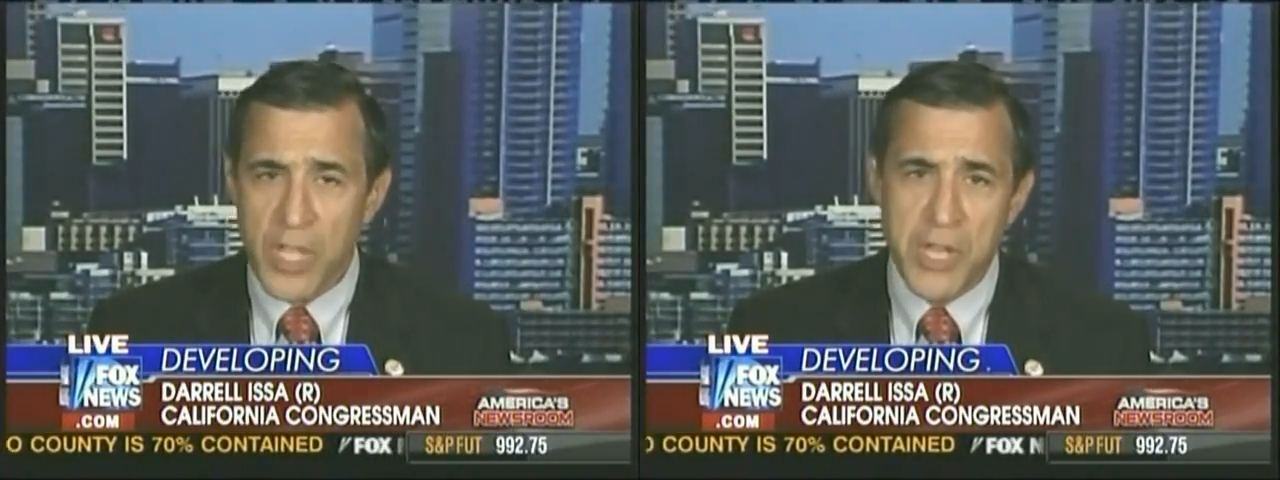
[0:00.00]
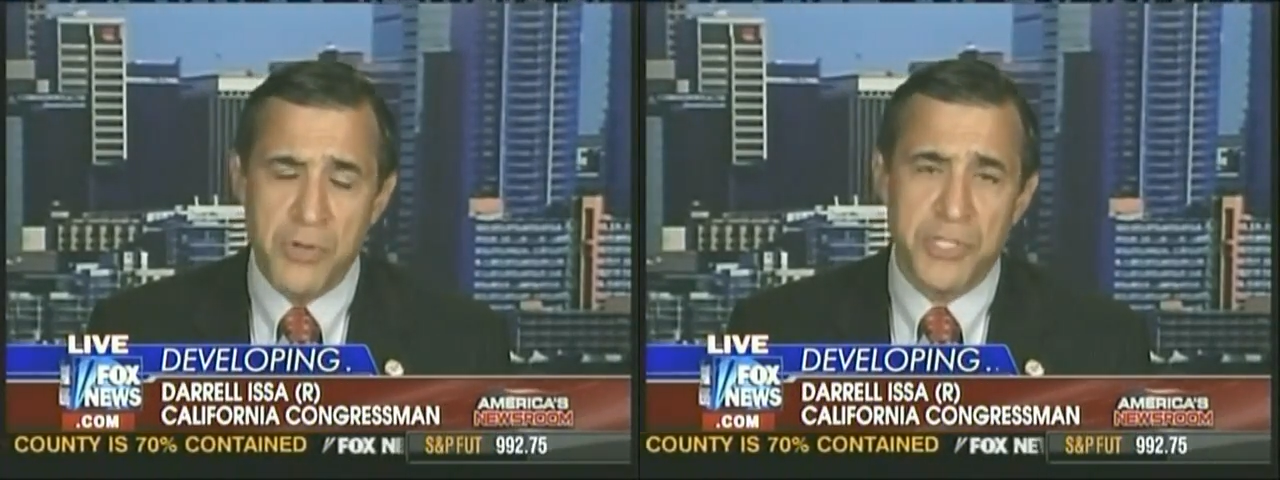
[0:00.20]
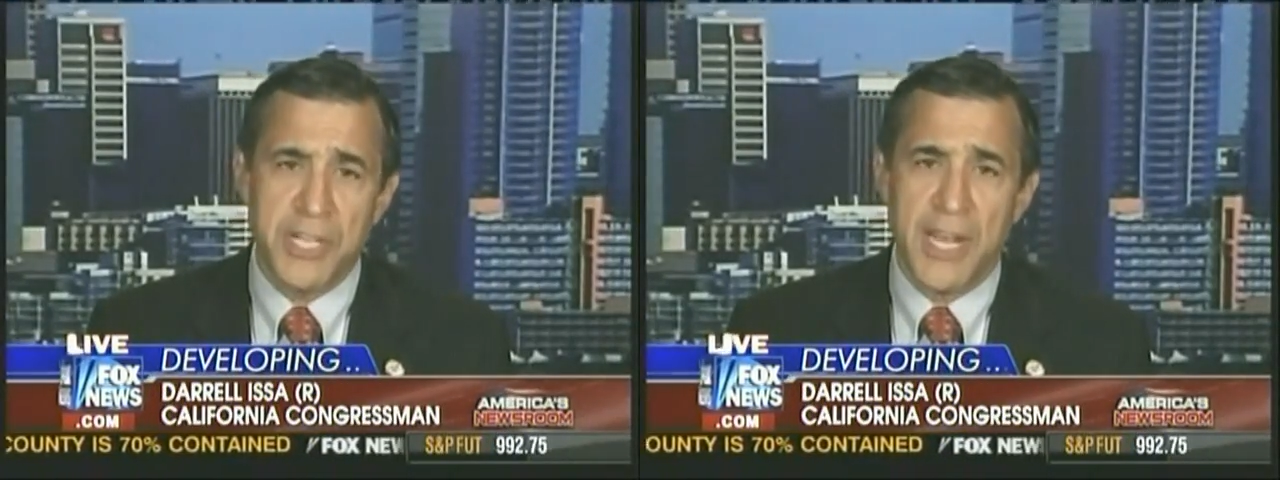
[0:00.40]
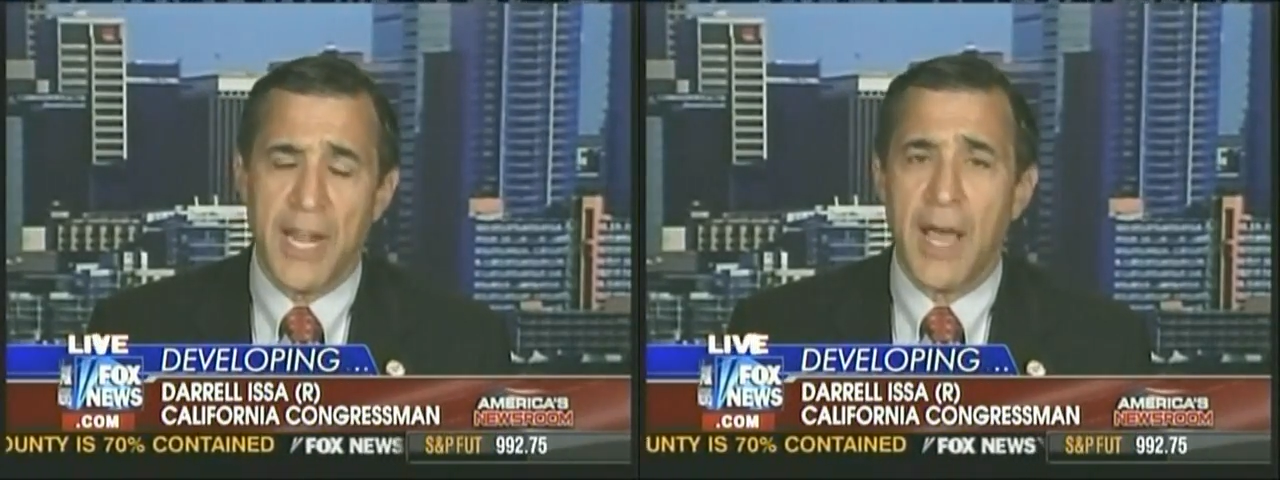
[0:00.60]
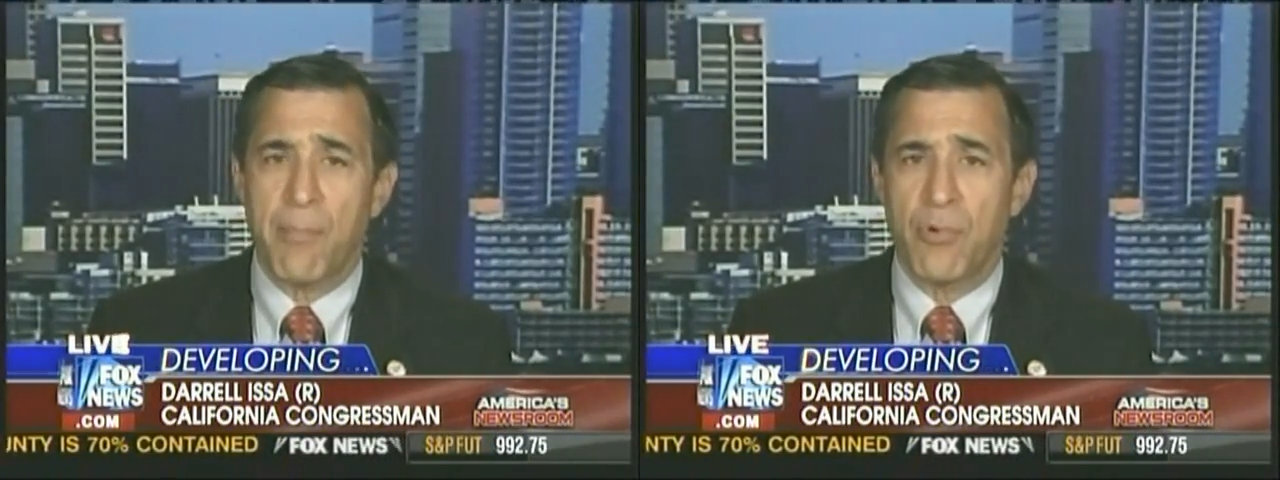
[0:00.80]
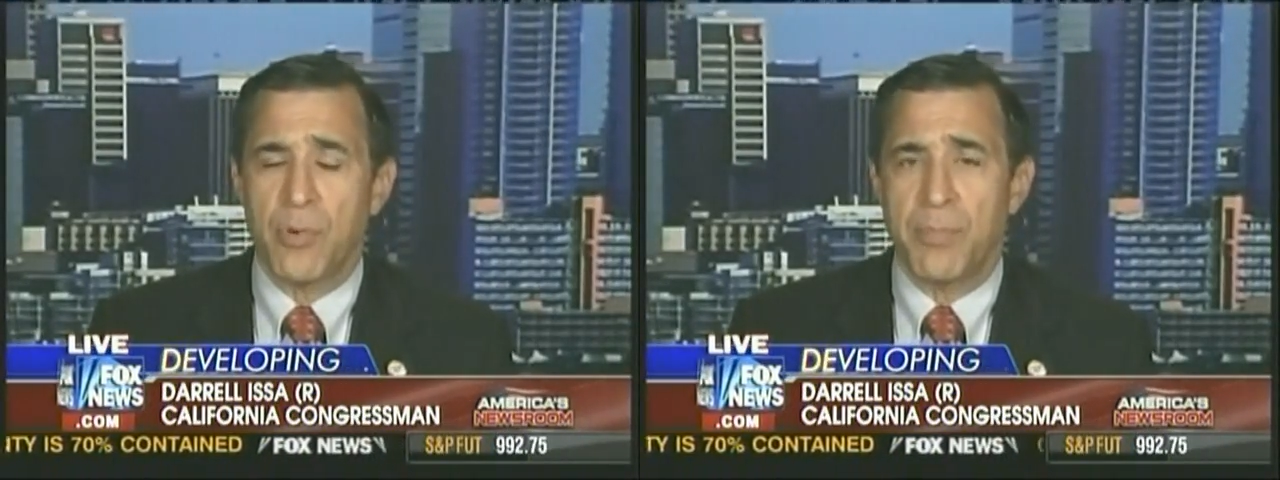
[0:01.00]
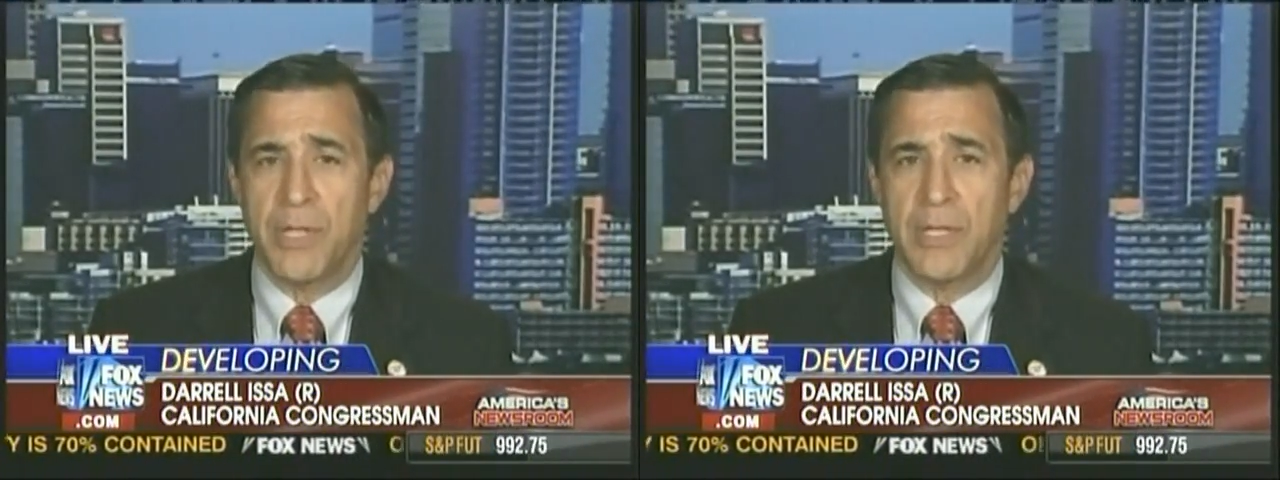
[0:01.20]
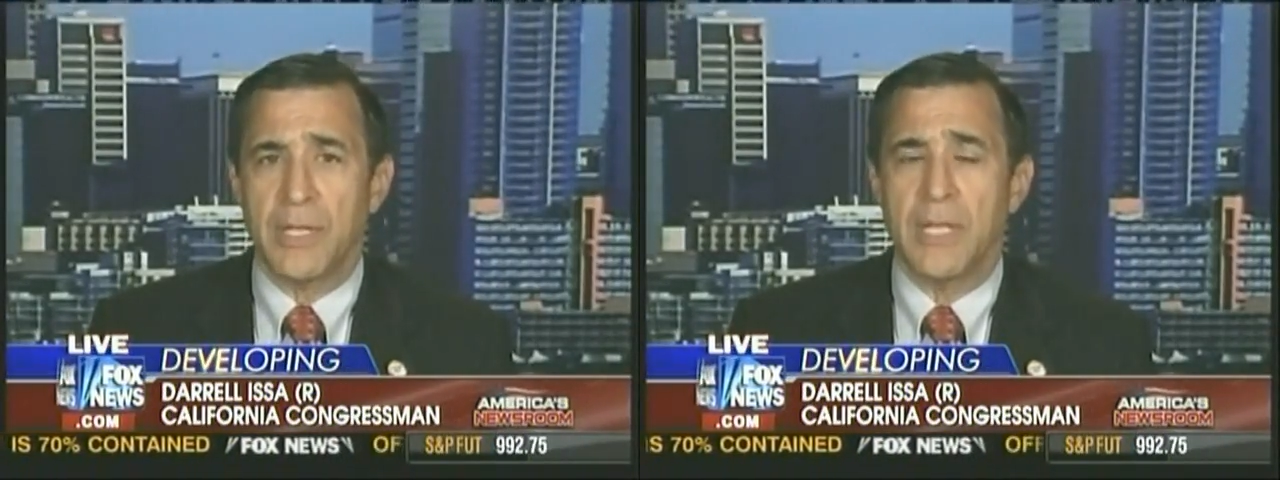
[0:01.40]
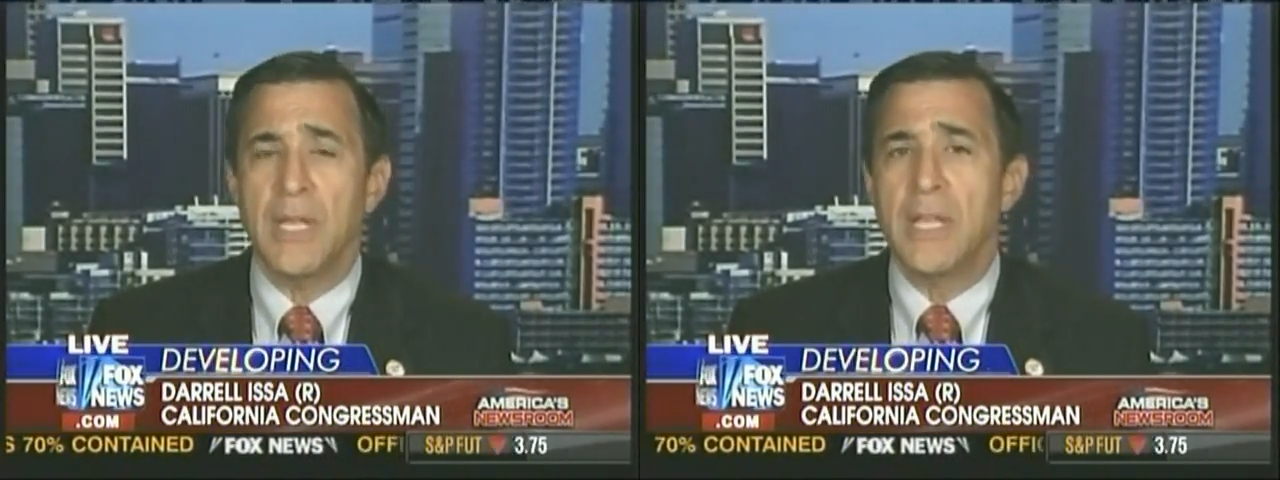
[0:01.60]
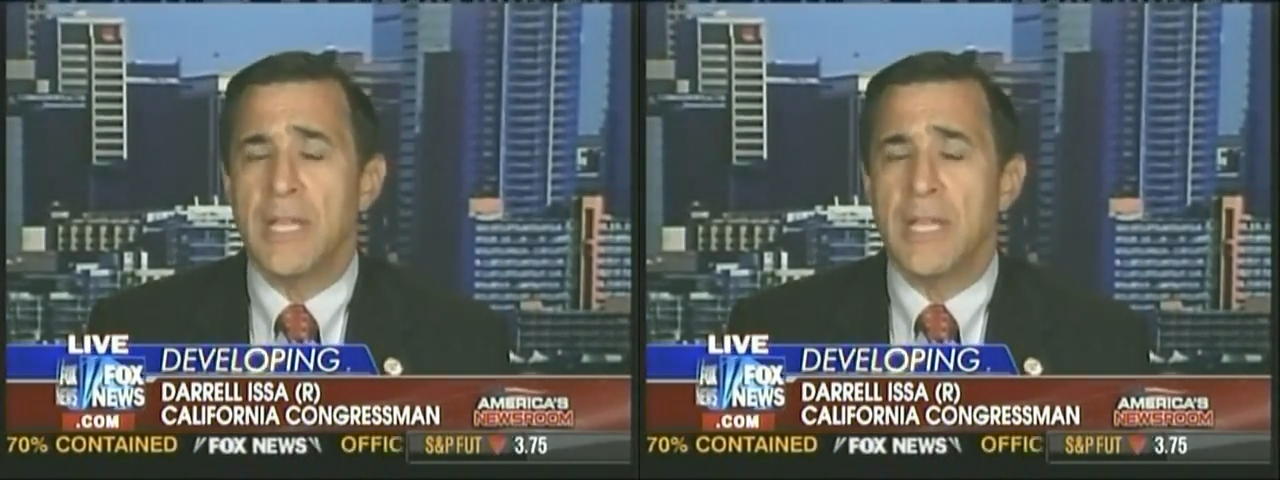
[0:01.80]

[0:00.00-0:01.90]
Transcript: interstate operability.